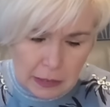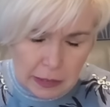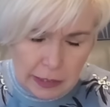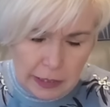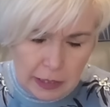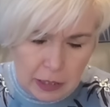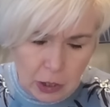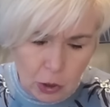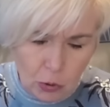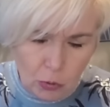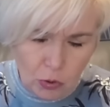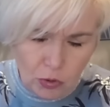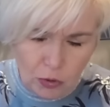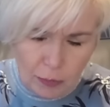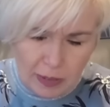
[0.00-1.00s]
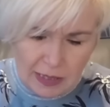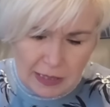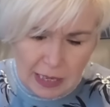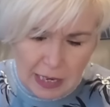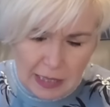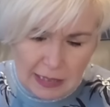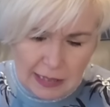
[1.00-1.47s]
It goes from a
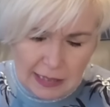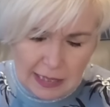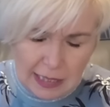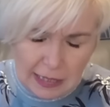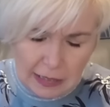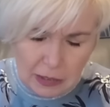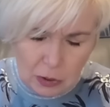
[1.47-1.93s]
size 6